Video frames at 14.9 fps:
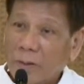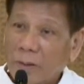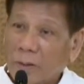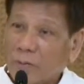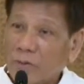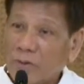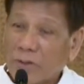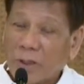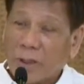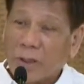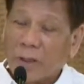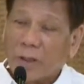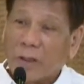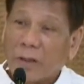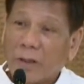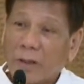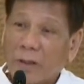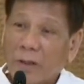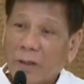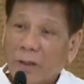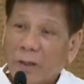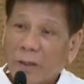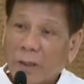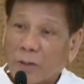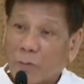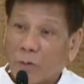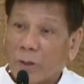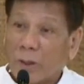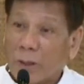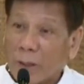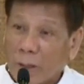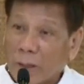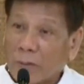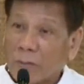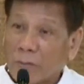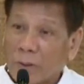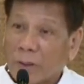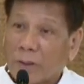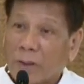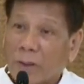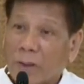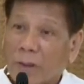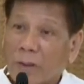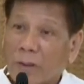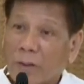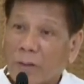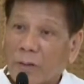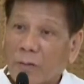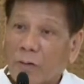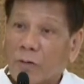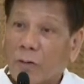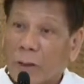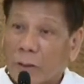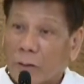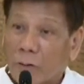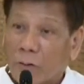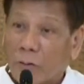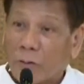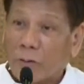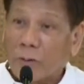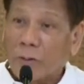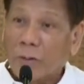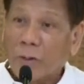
we stay here, that we can act on it on our own,